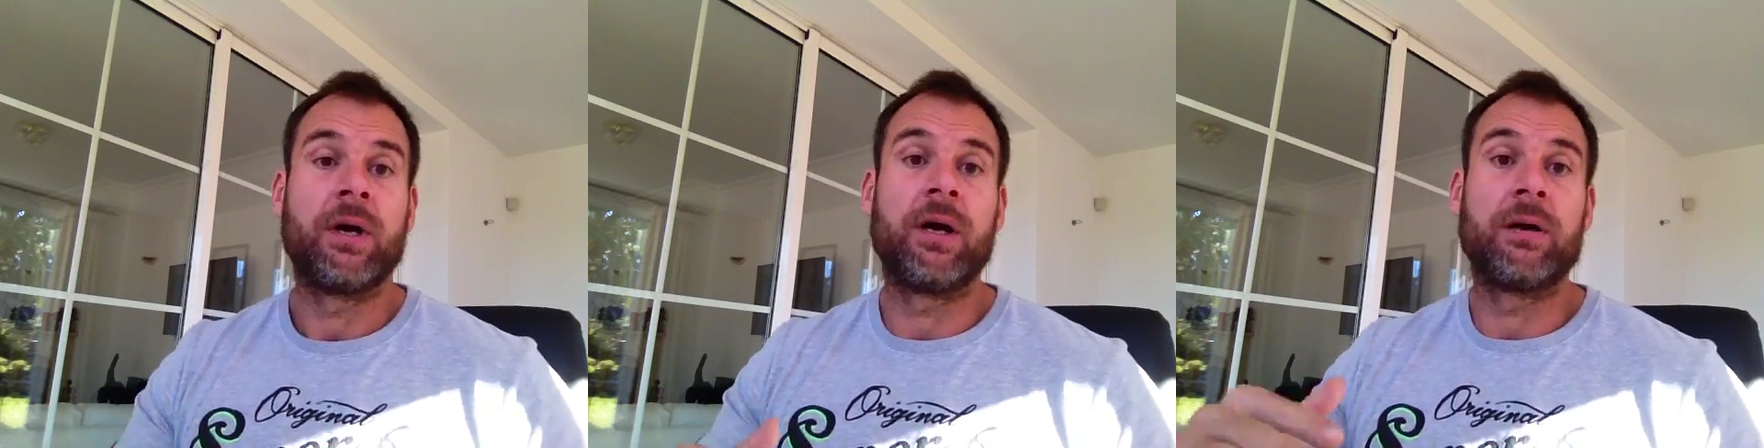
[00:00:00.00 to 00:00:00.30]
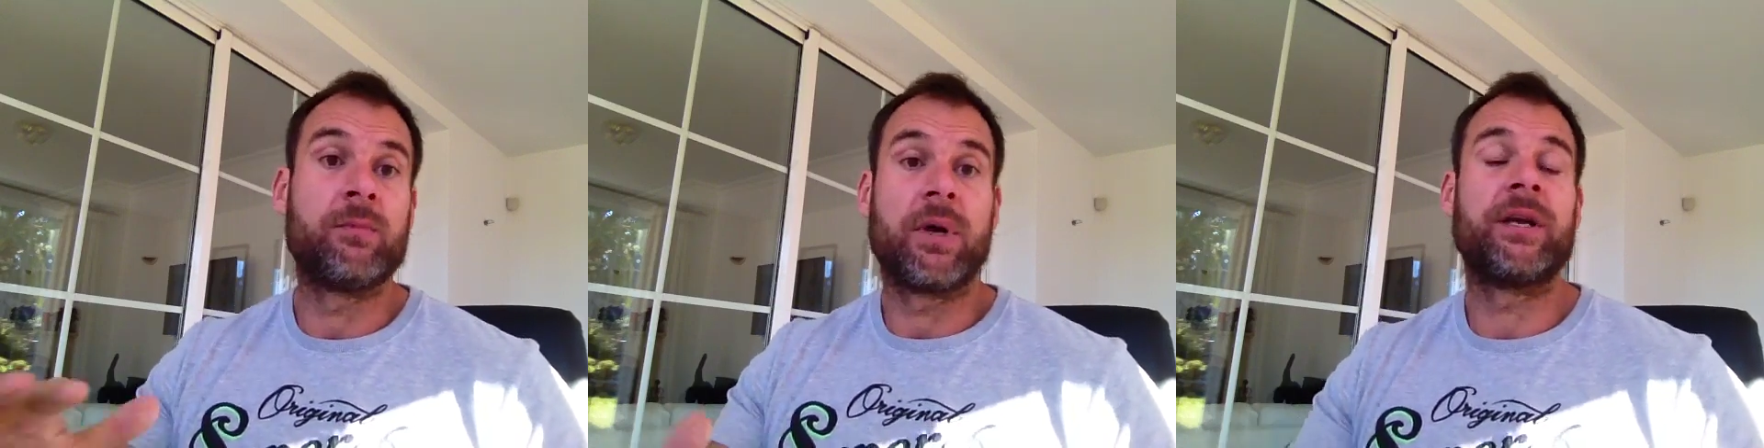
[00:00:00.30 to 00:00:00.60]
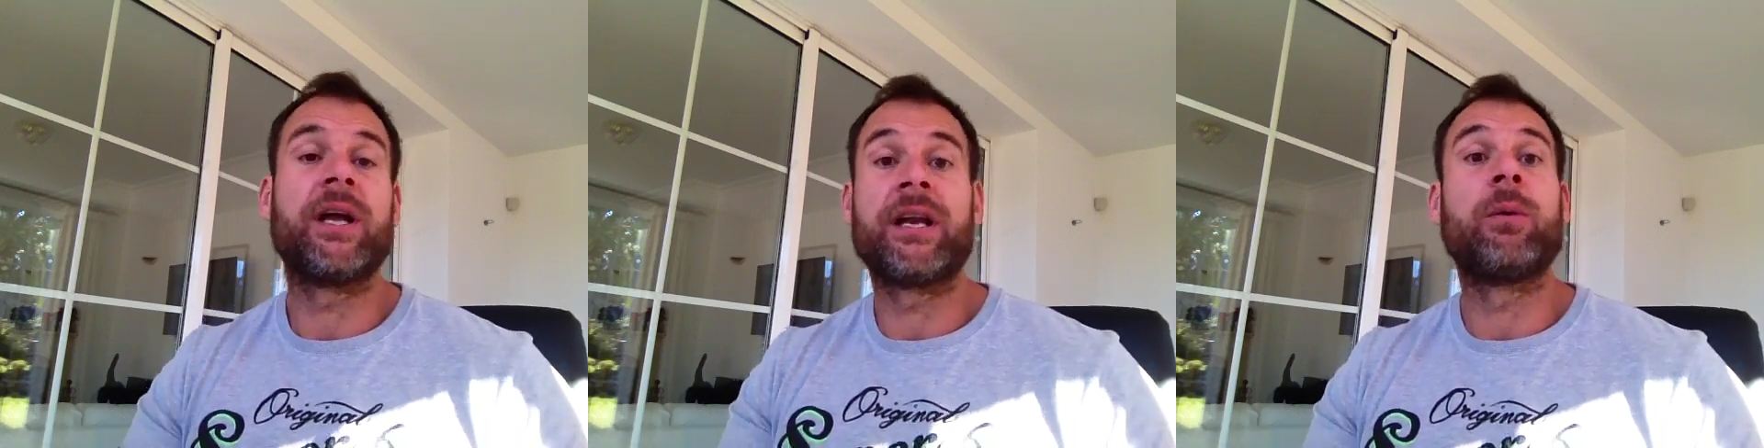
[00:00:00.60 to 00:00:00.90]

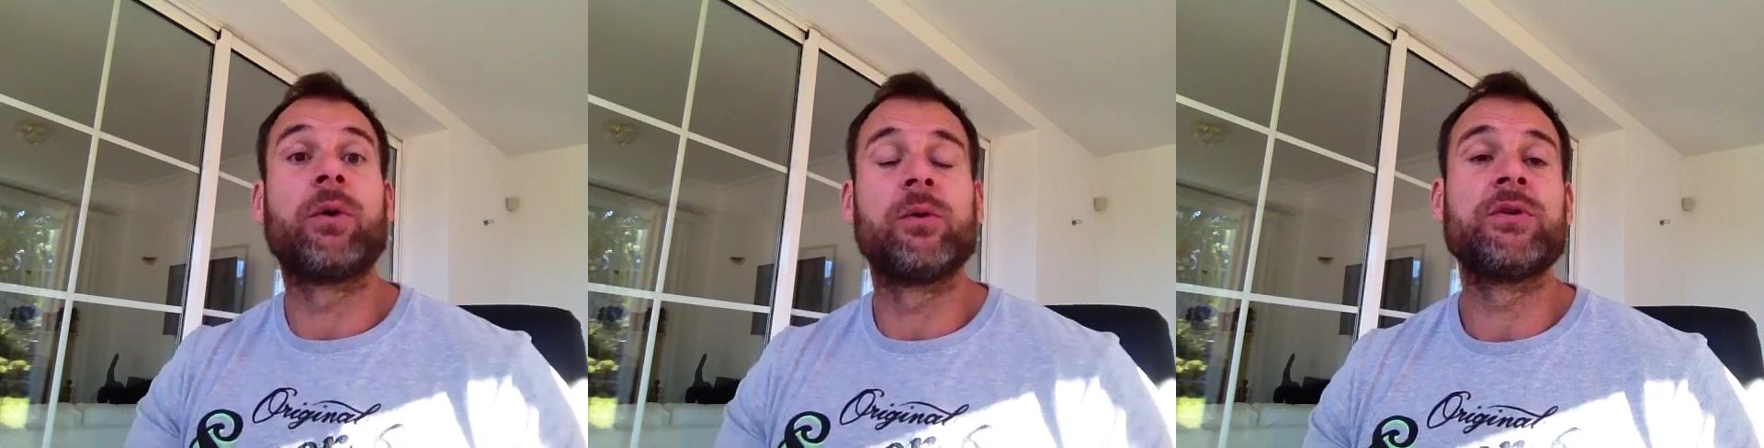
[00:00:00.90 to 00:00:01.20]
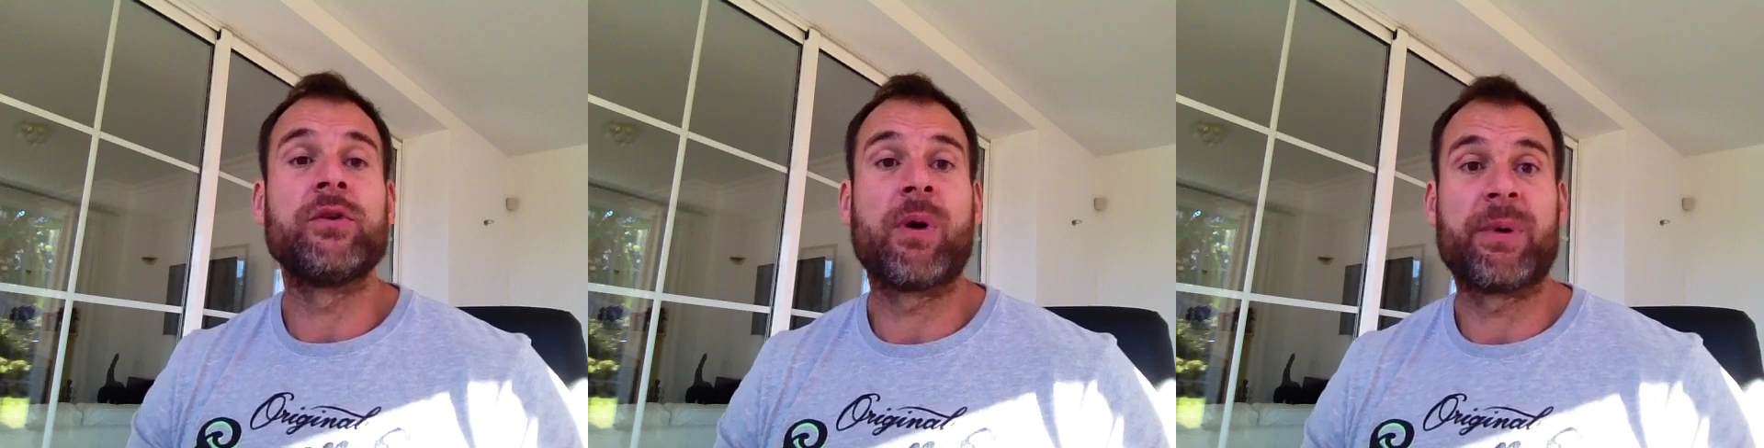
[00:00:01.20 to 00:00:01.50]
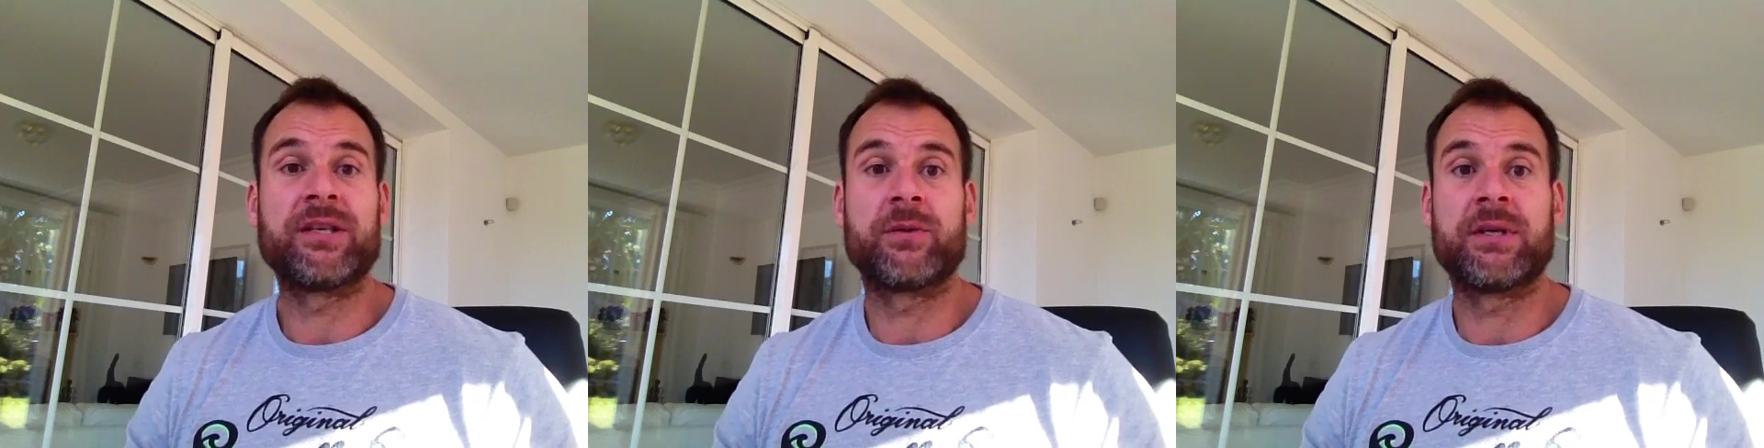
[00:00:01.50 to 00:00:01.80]
and I will always do my
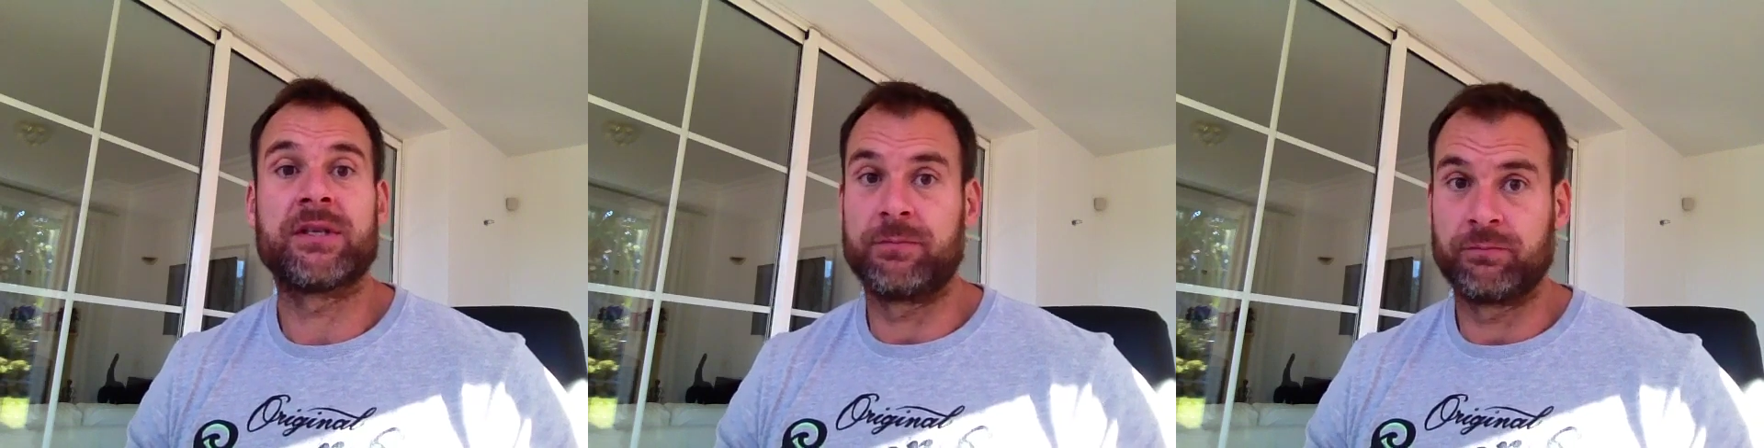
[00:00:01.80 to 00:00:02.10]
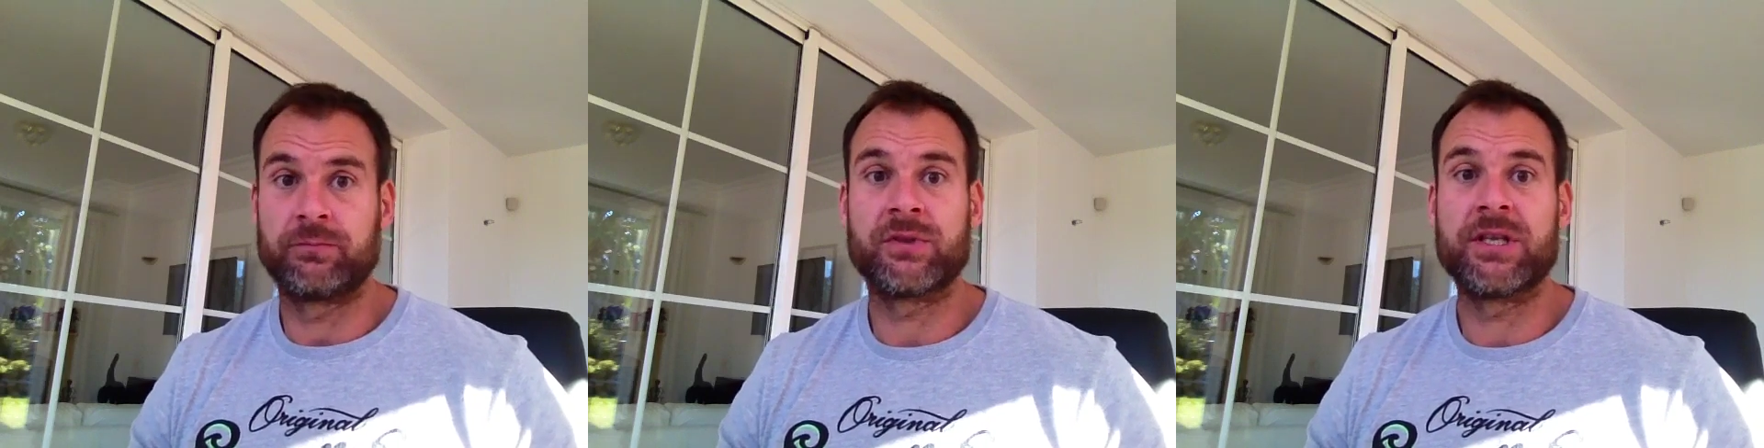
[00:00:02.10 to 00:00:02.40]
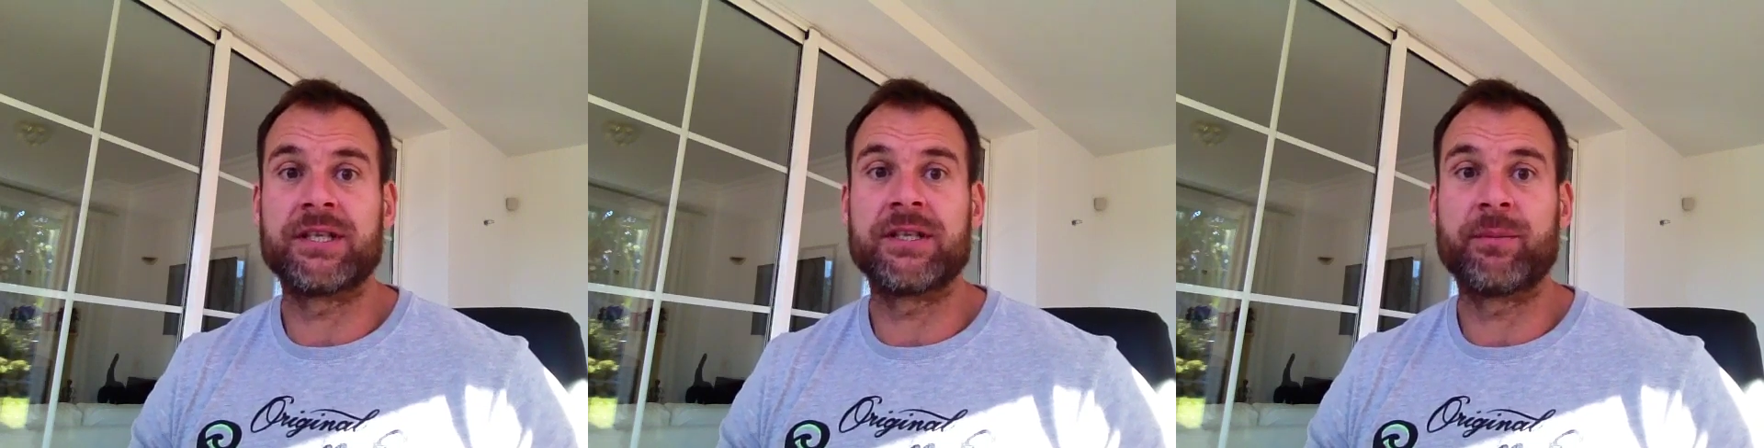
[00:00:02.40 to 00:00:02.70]
best to answer them. So
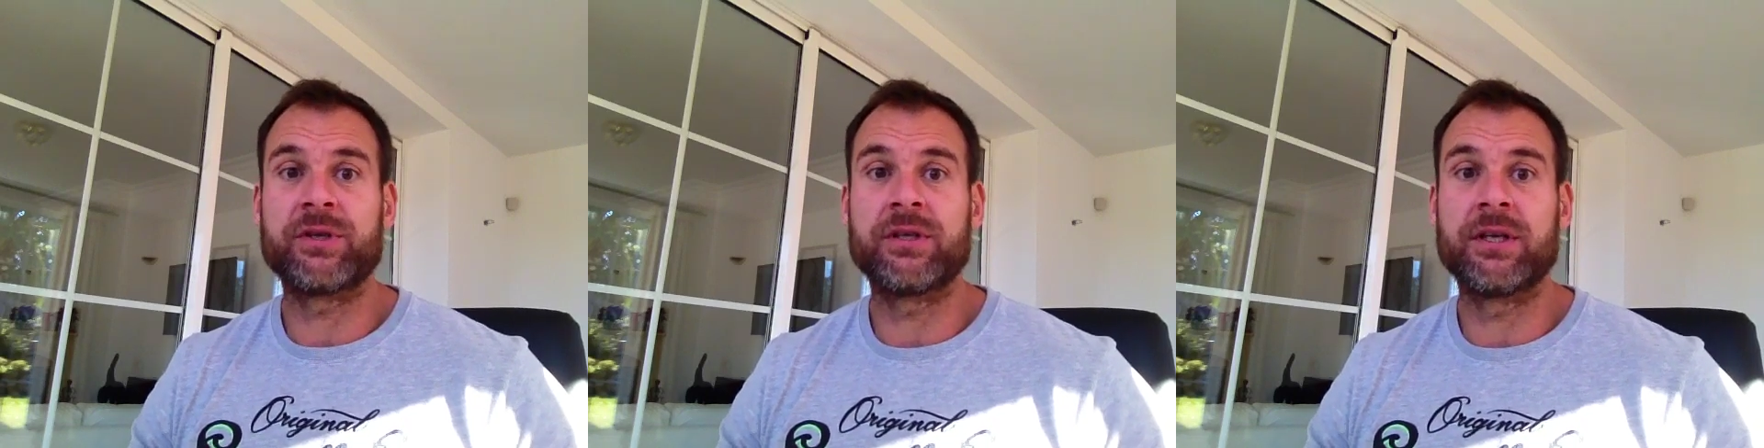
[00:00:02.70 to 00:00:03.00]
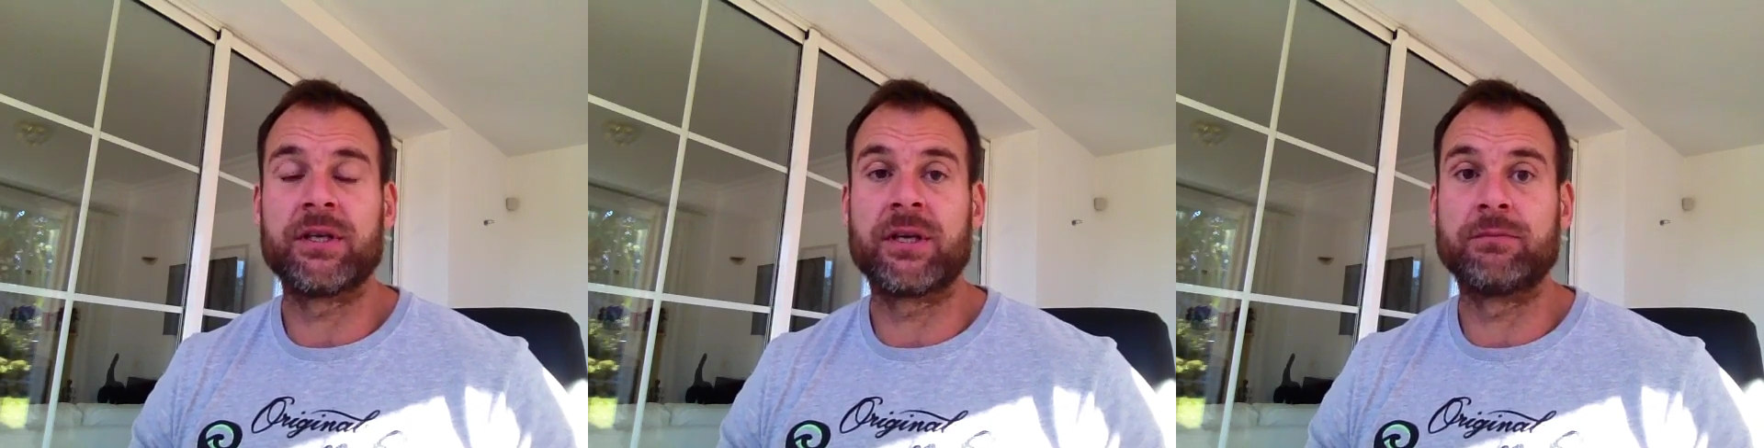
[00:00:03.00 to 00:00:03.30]
this is Nick Mitchell, and